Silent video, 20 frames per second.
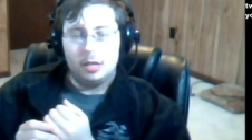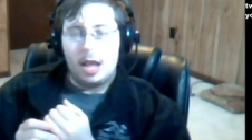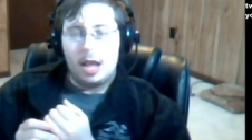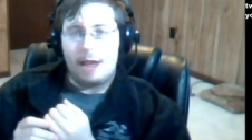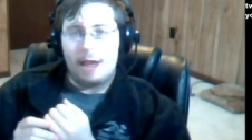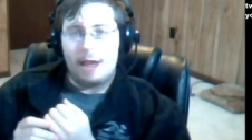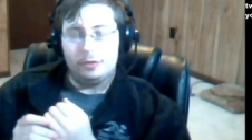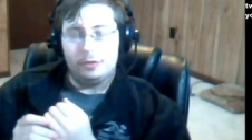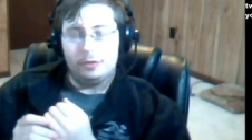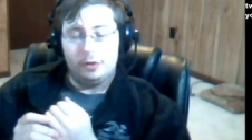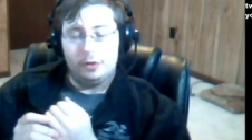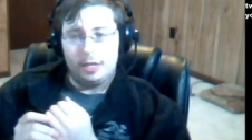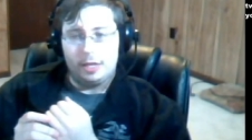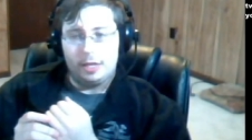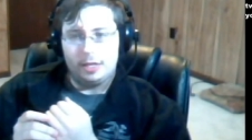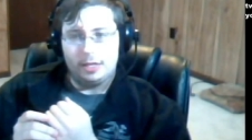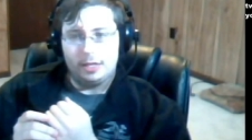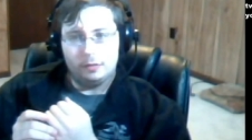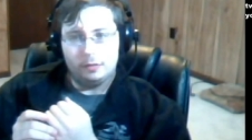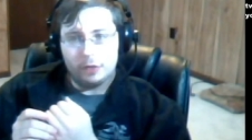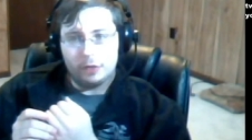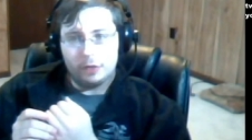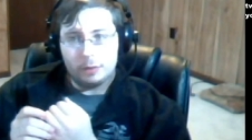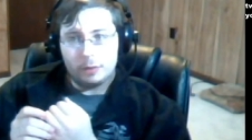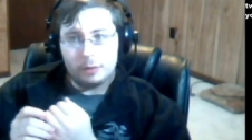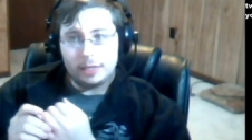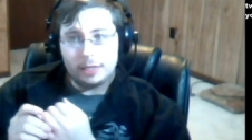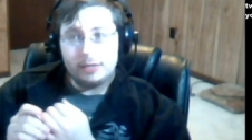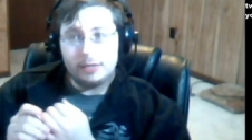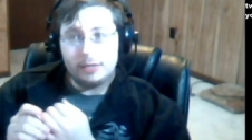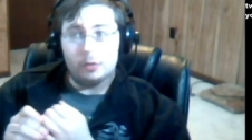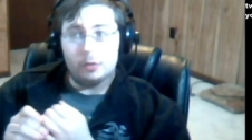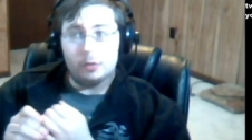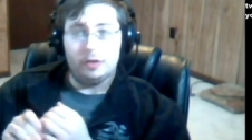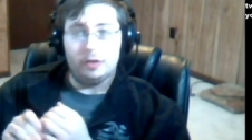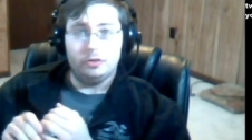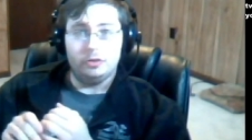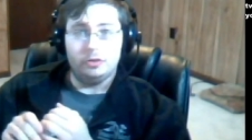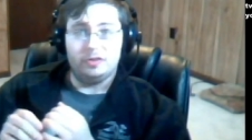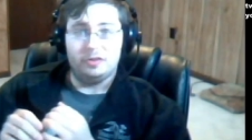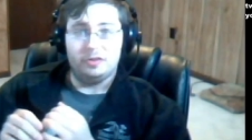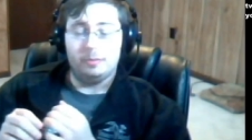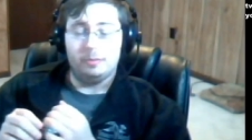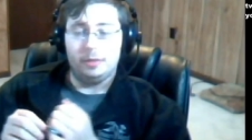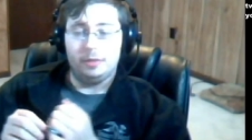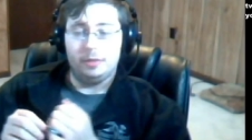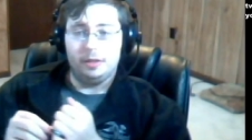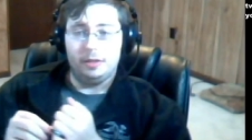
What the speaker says: Either they'll get killed very quickly, or they'll just simply,